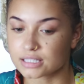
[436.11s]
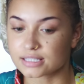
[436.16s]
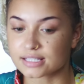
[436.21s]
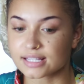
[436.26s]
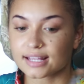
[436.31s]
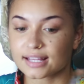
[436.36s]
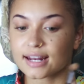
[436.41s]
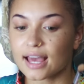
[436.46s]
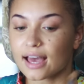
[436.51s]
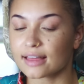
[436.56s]

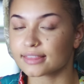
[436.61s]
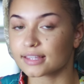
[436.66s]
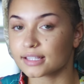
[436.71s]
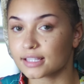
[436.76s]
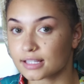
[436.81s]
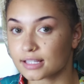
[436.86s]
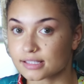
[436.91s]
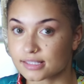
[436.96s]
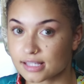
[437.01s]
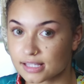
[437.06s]
did not think
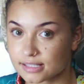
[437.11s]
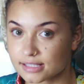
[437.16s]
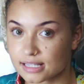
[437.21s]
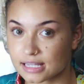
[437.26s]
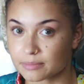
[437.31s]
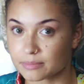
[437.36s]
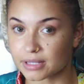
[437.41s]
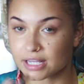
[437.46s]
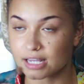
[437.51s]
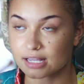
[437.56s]

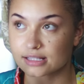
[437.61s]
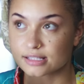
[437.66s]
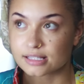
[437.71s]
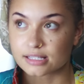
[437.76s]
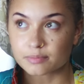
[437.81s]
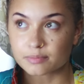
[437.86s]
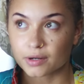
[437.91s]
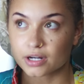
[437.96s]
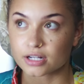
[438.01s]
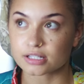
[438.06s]
existed because
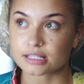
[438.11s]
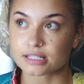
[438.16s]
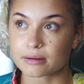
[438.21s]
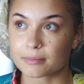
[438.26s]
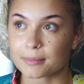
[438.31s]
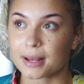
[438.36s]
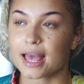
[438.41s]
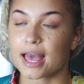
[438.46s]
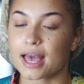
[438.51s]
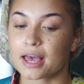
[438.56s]
this person
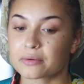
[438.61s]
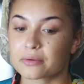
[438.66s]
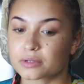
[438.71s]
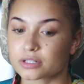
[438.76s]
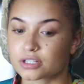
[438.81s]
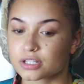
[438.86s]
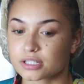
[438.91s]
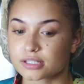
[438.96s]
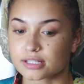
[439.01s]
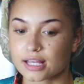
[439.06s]
in my head
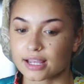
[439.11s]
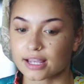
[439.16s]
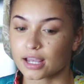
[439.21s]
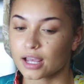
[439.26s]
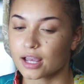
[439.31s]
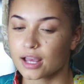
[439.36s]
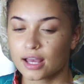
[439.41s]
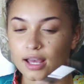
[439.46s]
was just like,